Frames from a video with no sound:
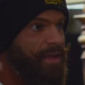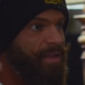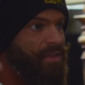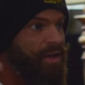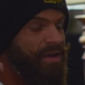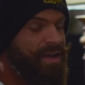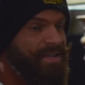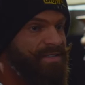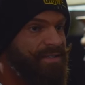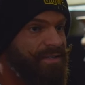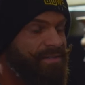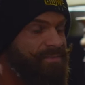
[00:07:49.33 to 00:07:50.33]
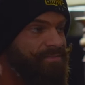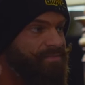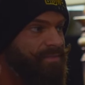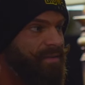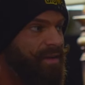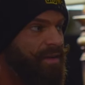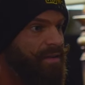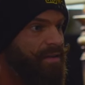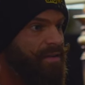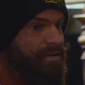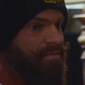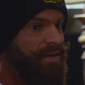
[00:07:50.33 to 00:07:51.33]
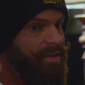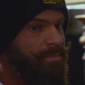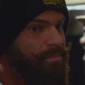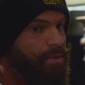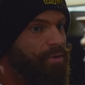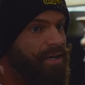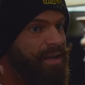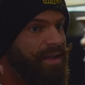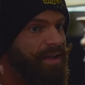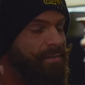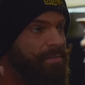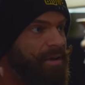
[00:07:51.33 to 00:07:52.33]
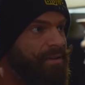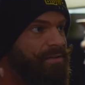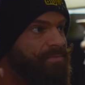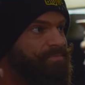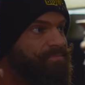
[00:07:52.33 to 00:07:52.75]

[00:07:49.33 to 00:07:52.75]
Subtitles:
not as a very poor kid, but